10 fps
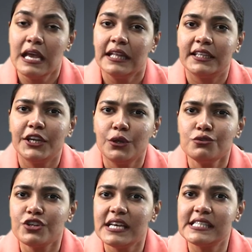The new
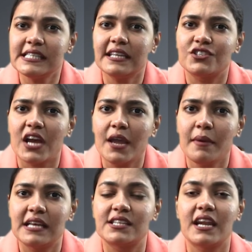GST regime
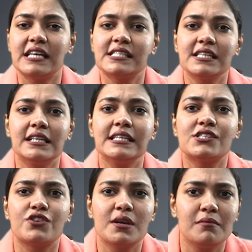has drastically
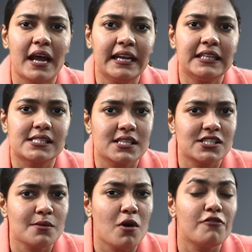streamlined the
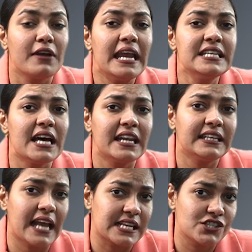system of
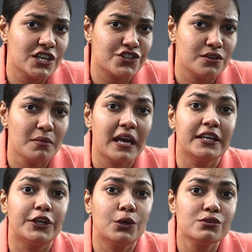indirect taxation by
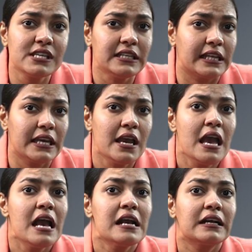reducing the
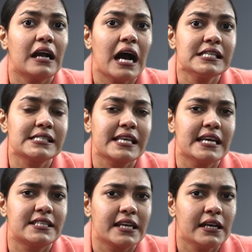
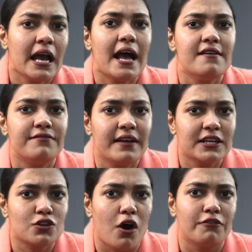cascading
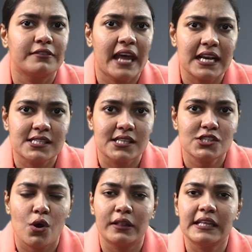effect of
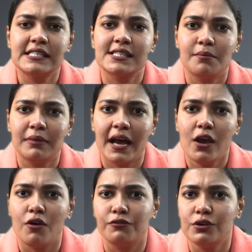taxes on the supply
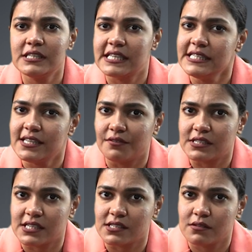of goods and
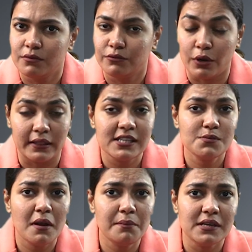services. For this
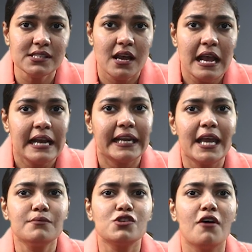purpose,
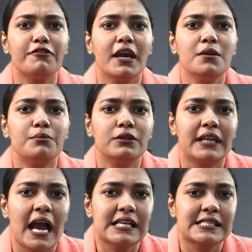claims of input
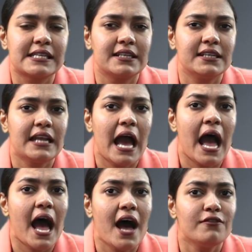tax credit
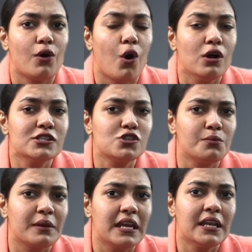have also
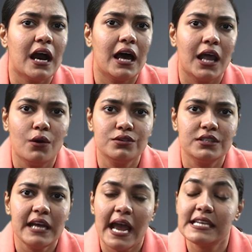been allowed
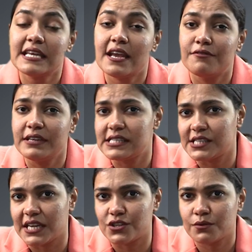at every
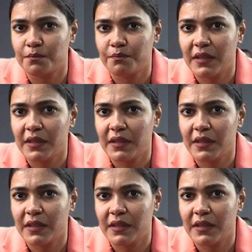stage.